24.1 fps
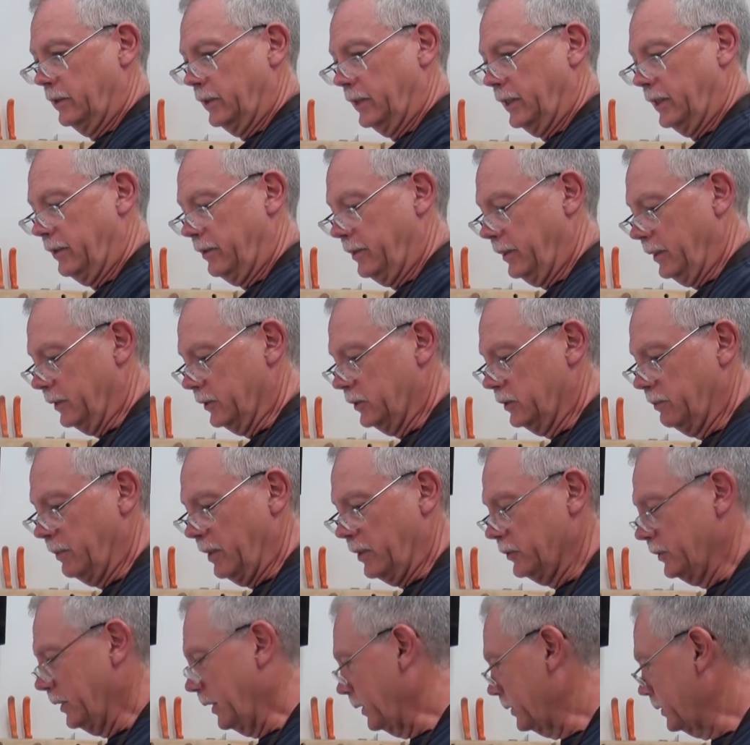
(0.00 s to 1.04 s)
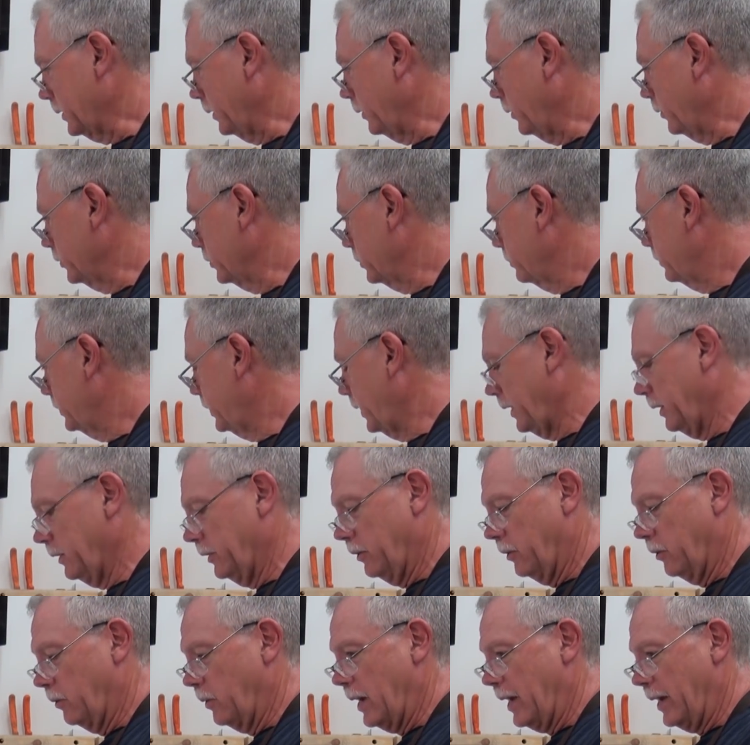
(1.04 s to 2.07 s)
Anything that smells like it's a little
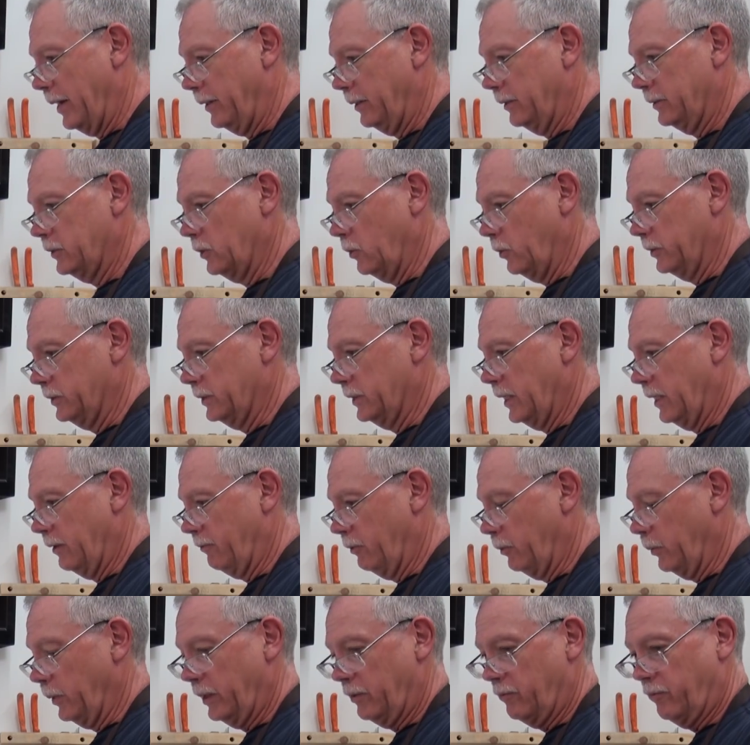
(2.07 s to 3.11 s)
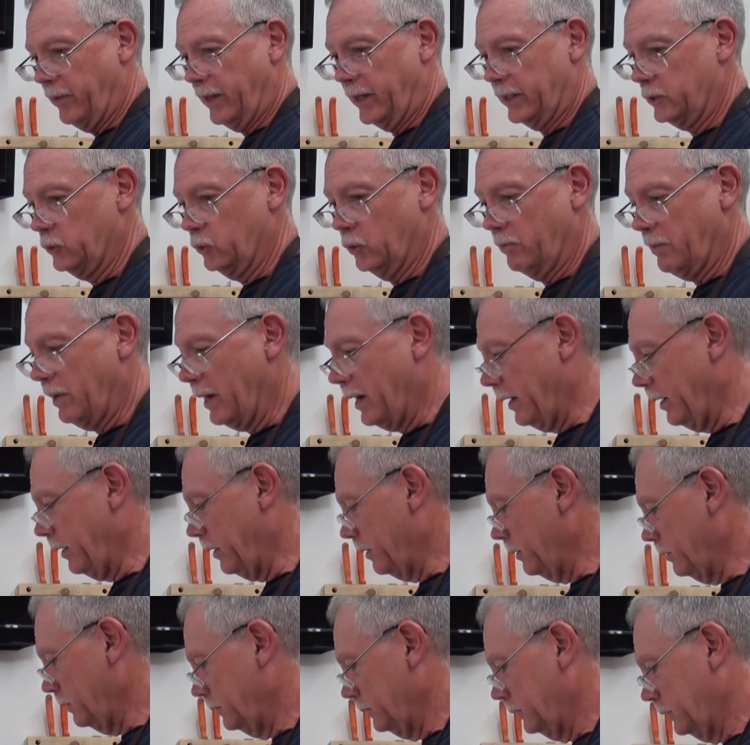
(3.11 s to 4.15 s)
tainted or rotten, it's always kind of a red flag to a
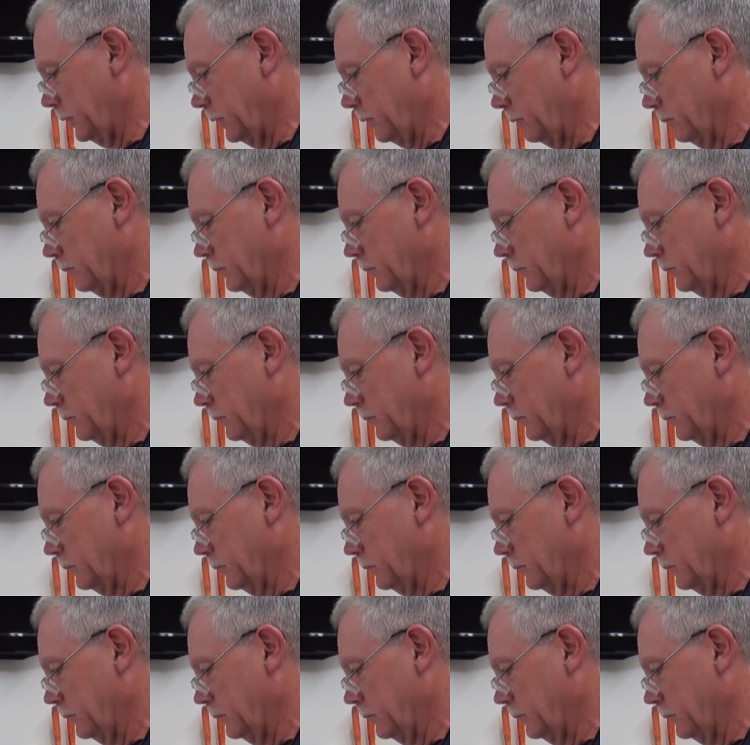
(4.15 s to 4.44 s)
buyer. So.